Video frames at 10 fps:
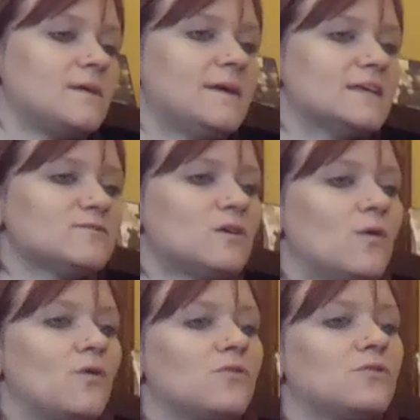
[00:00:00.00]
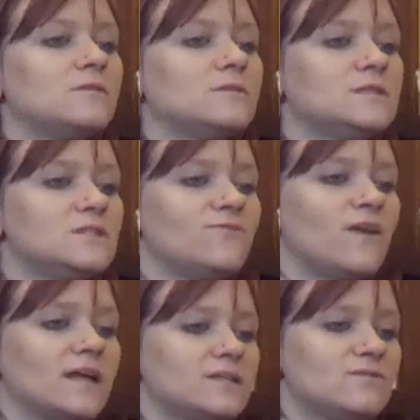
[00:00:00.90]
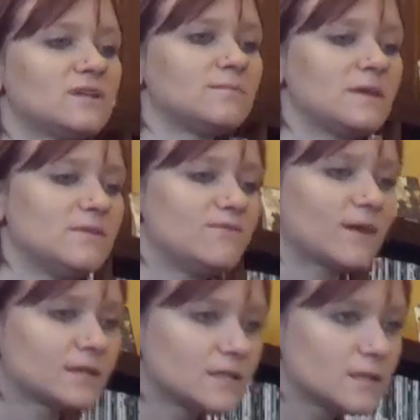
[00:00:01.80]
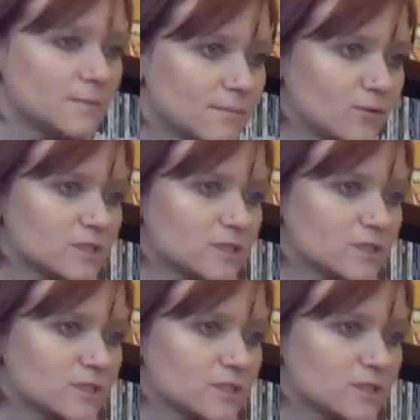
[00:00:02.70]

Maybe as you hold, you find you can maybe find a little bit